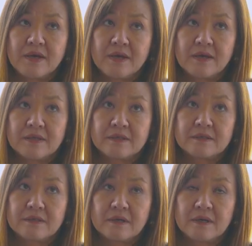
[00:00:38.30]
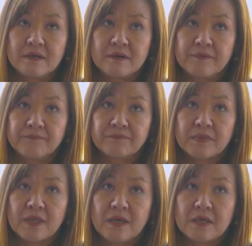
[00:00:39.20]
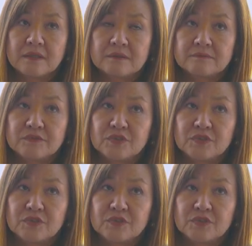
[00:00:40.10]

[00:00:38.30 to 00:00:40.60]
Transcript: and, um, and,